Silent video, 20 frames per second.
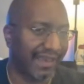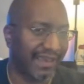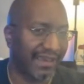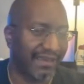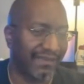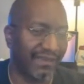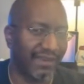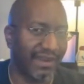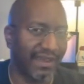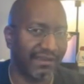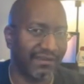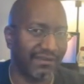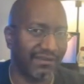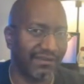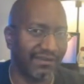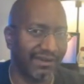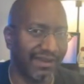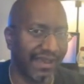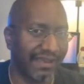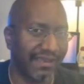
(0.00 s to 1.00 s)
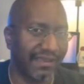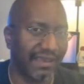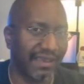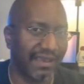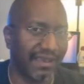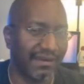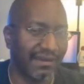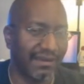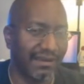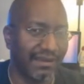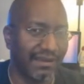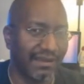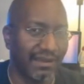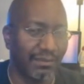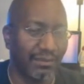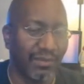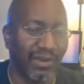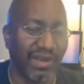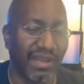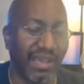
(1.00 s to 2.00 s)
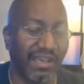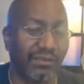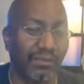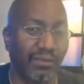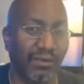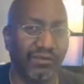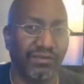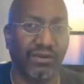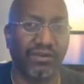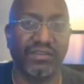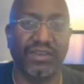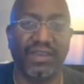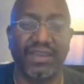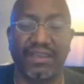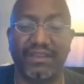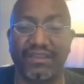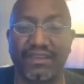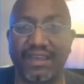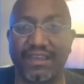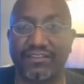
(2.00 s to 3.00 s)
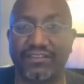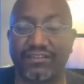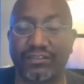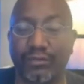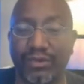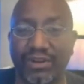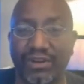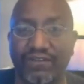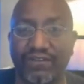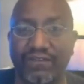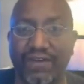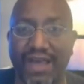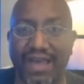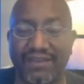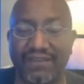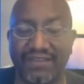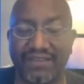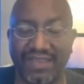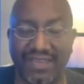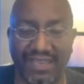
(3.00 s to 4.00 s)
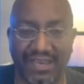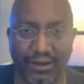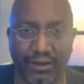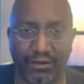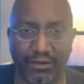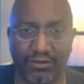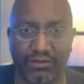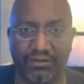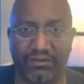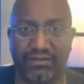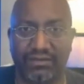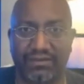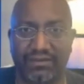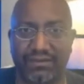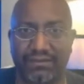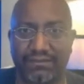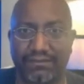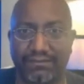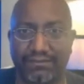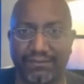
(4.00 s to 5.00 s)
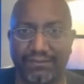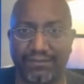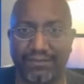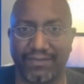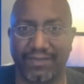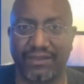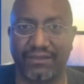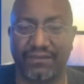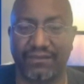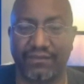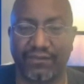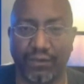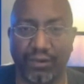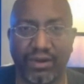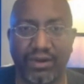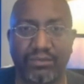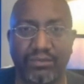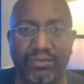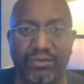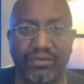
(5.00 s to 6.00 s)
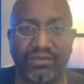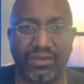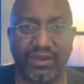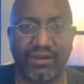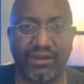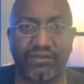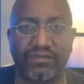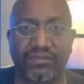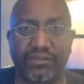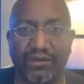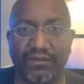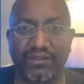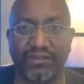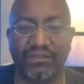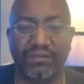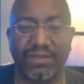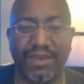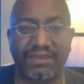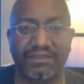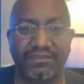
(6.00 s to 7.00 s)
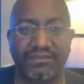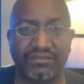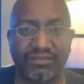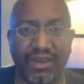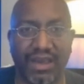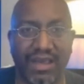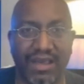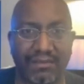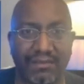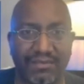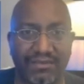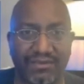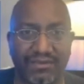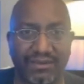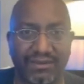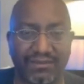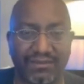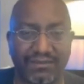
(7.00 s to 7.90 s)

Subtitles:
in the next decade, but experts are saying in the next 3 to 5 years, 40% of service-based jobs,